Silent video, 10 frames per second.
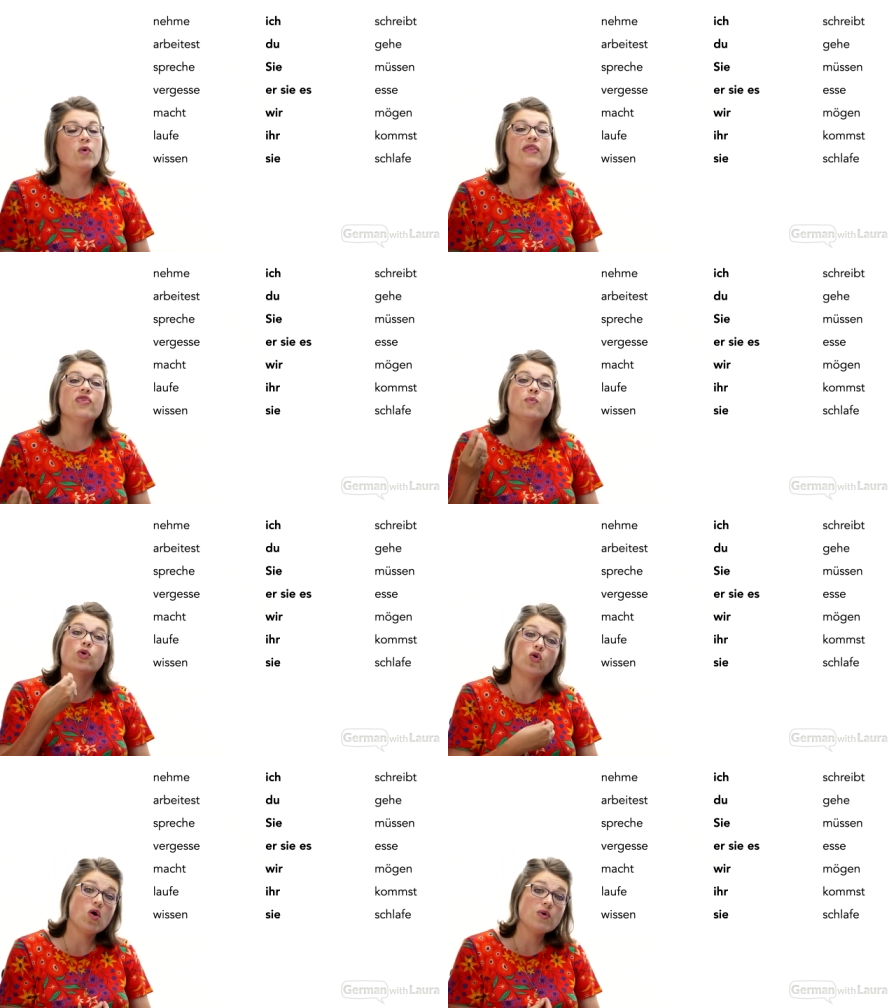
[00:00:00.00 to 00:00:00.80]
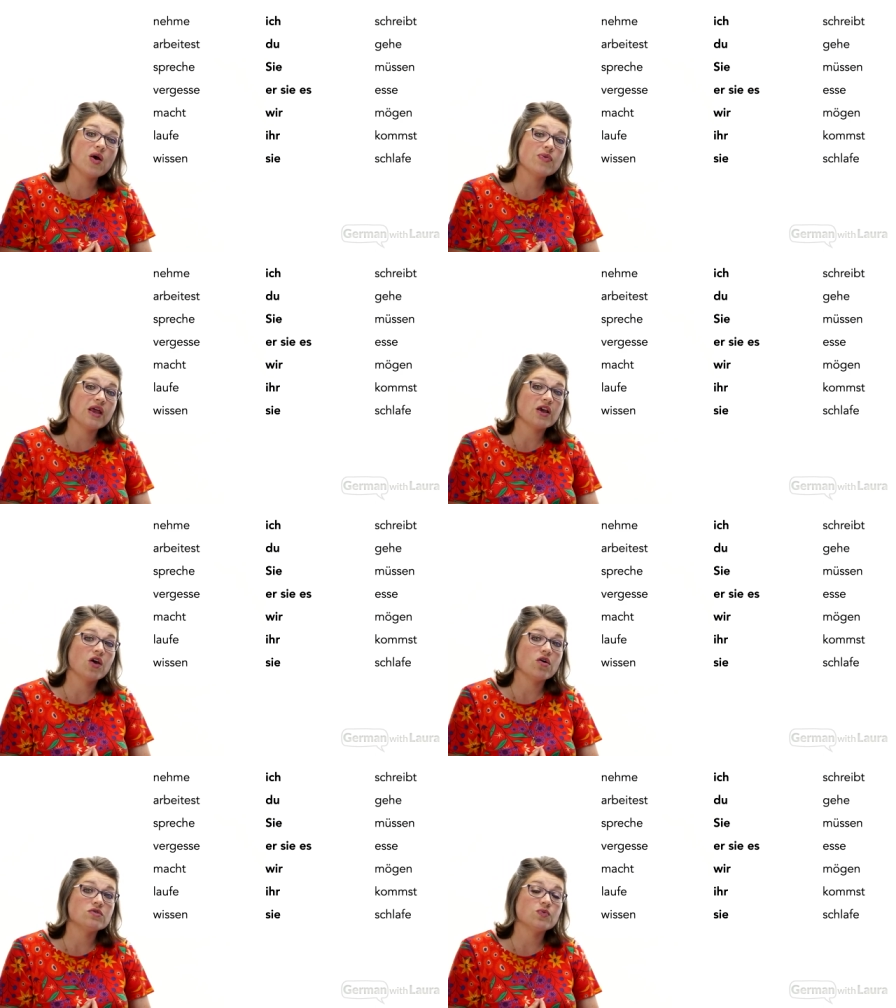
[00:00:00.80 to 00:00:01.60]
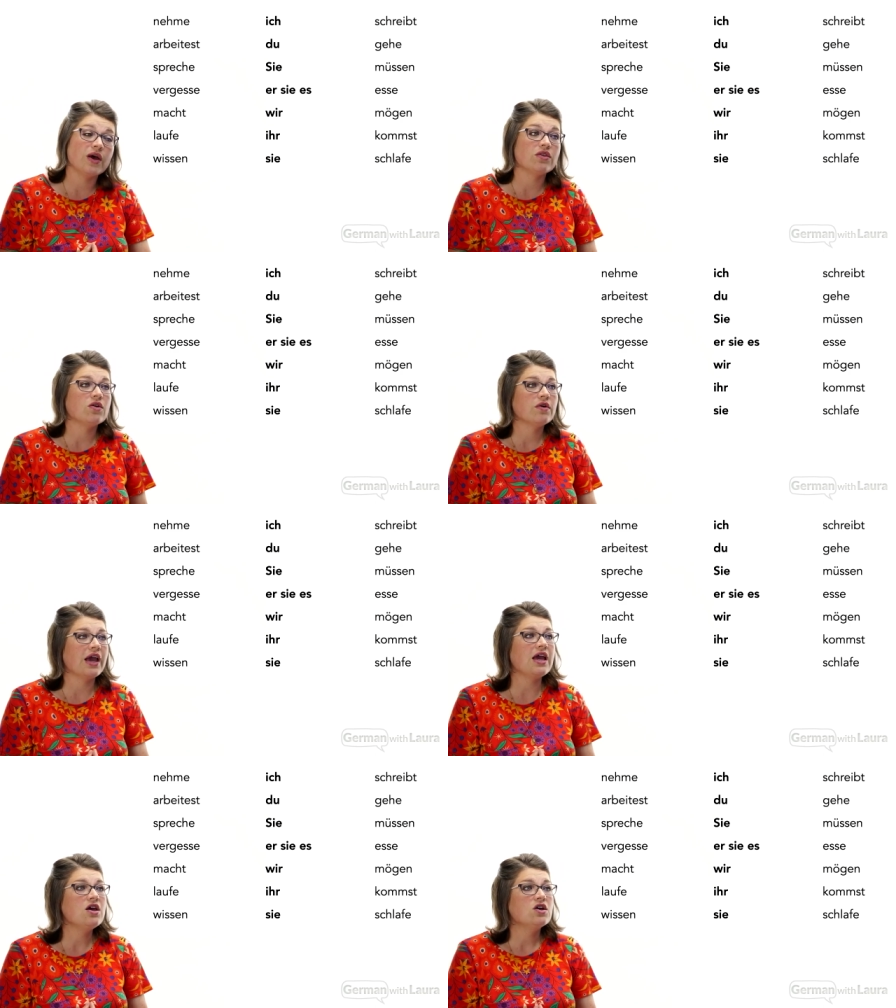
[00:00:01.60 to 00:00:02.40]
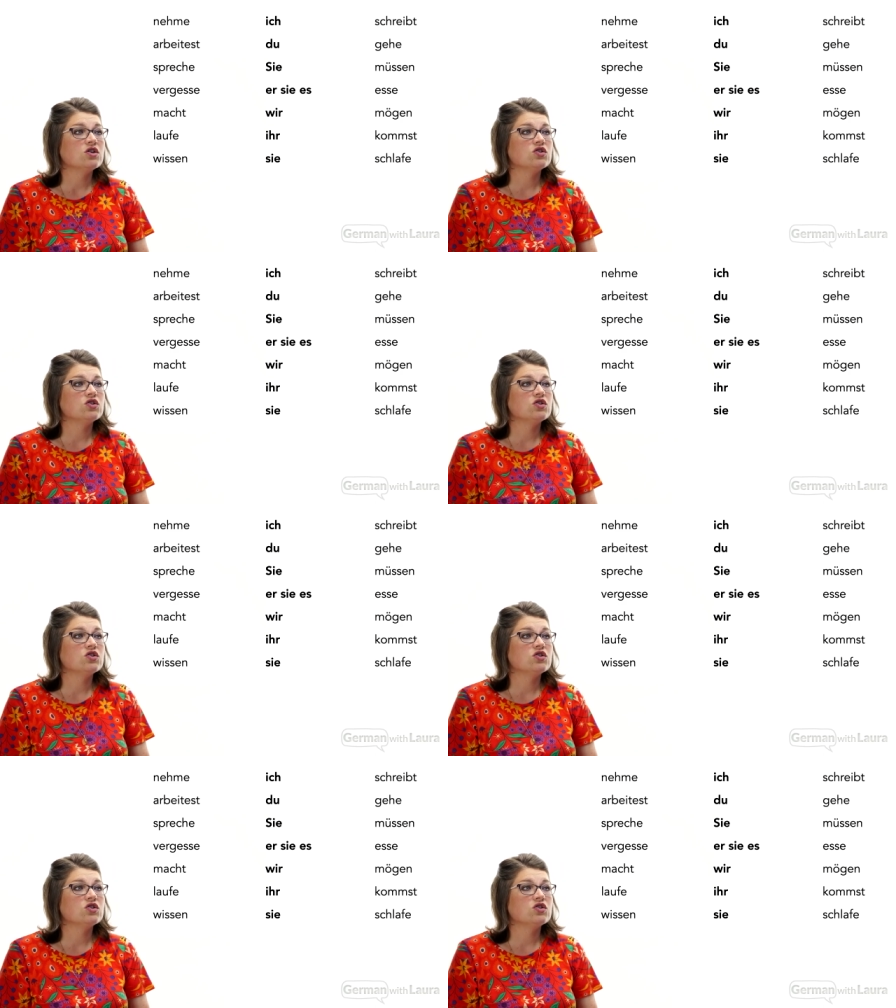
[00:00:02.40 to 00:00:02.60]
with the pronoun that it goes with, okay?